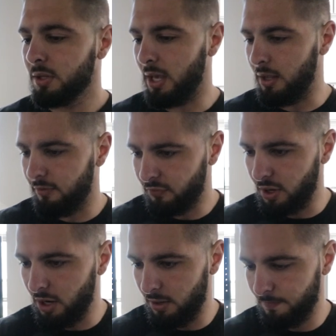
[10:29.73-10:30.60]
Okay,
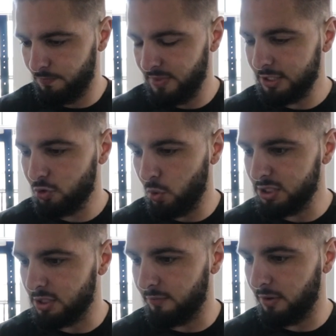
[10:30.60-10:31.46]
next
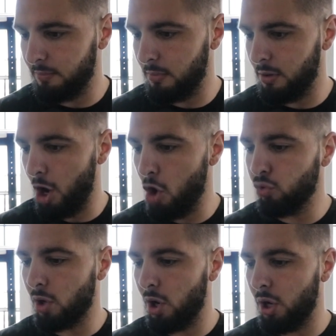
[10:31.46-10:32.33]
question from
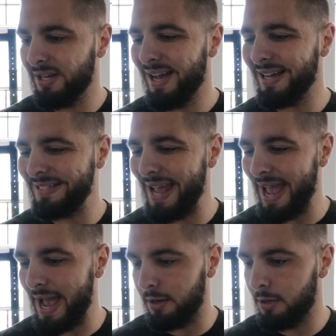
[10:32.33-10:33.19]
Oron
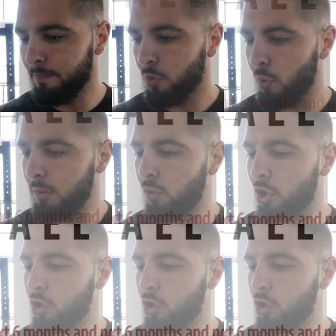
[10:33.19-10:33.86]
Haddad. One more